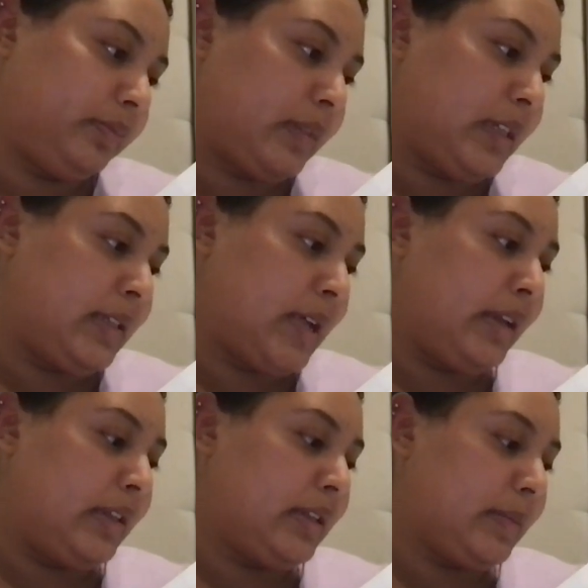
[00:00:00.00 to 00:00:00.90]
the
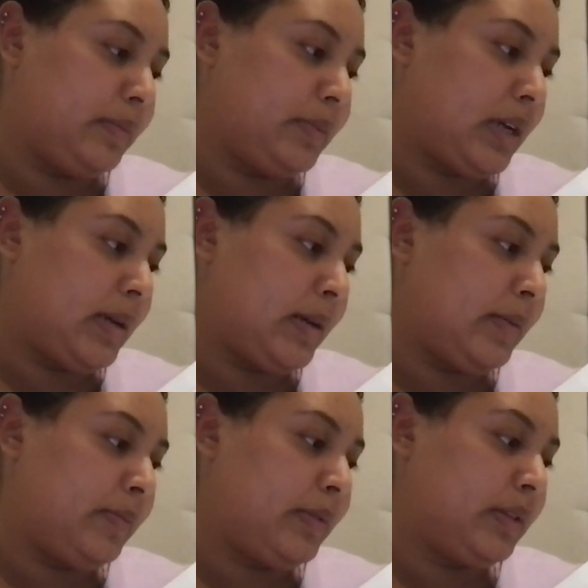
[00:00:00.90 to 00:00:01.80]
sign and
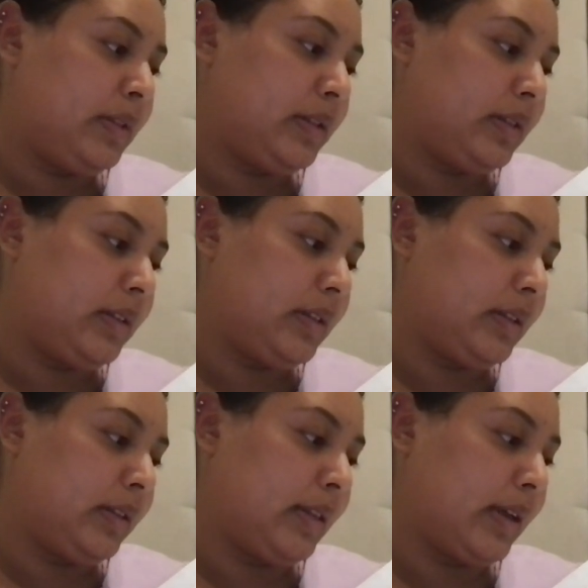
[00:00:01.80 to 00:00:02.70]
symptoms,
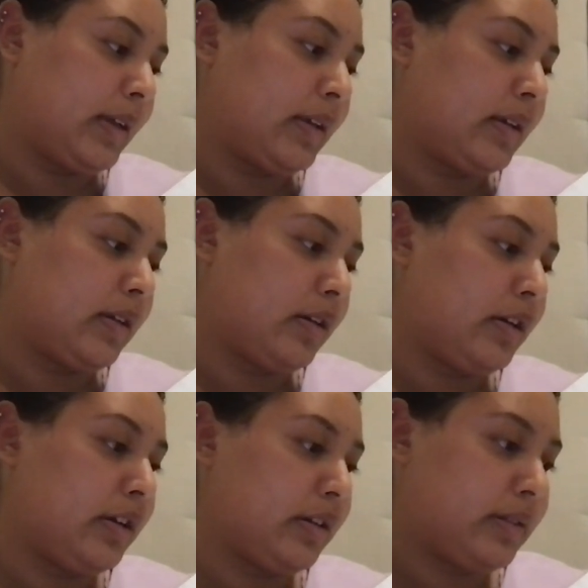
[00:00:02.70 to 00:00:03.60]
the
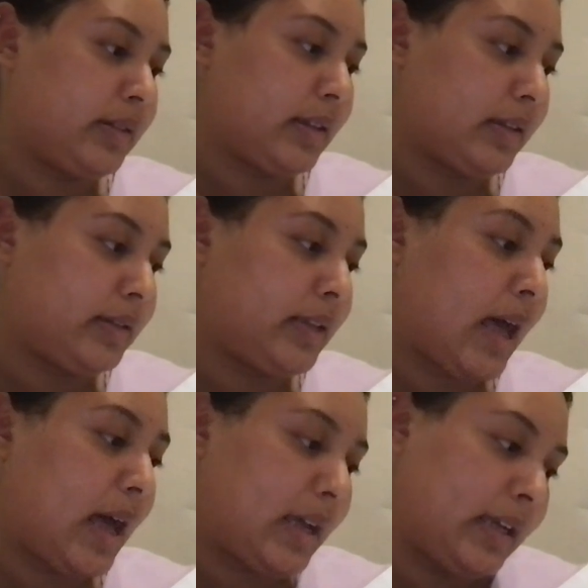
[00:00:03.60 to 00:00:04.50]
Turner
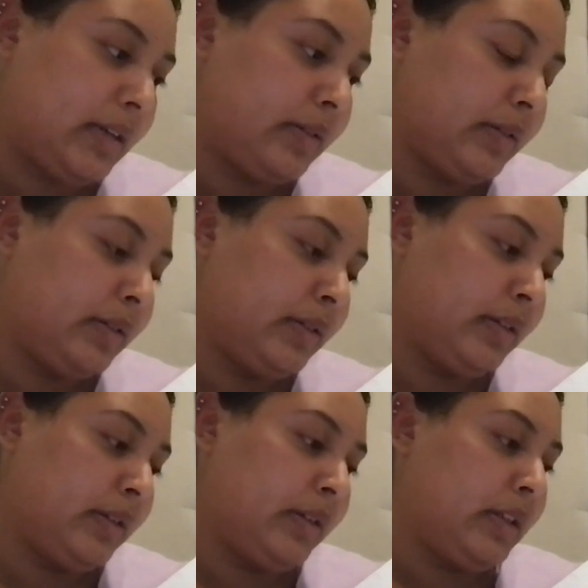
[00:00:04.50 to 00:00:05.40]
sign,
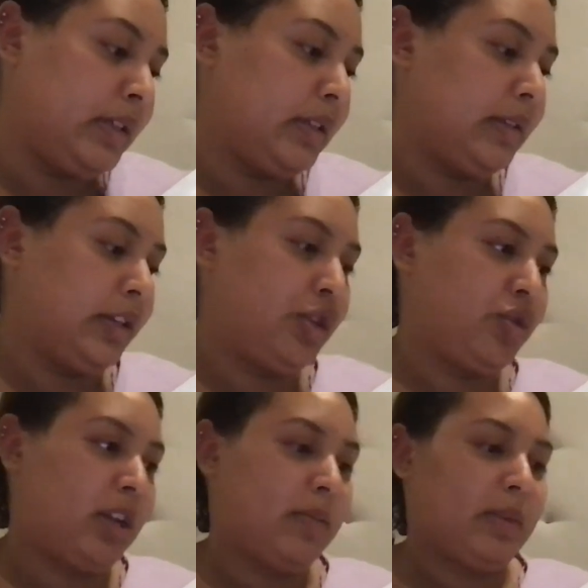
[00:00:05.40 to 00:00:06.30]
the
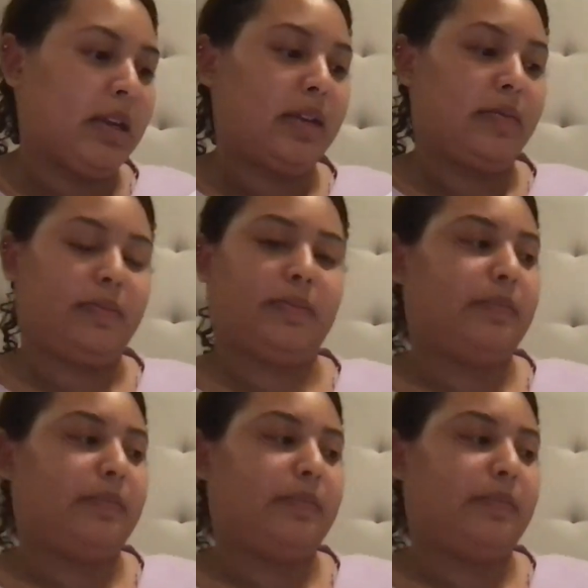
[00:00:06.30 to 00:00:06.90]
treatment.